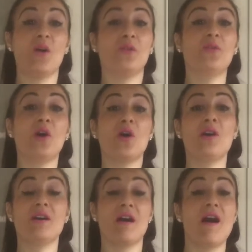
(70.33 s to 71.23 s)
4,
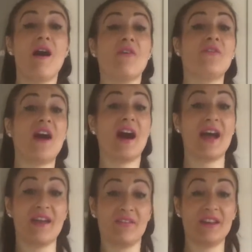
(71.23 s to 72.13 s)

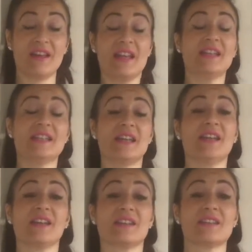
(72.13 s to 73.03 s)
5,
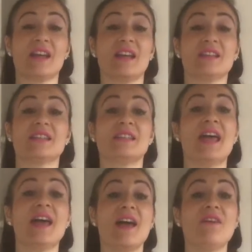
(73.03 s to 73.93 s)
6,
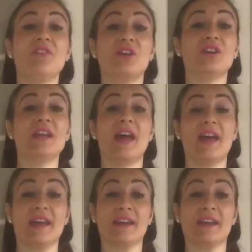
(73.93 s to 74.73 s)
7, 8.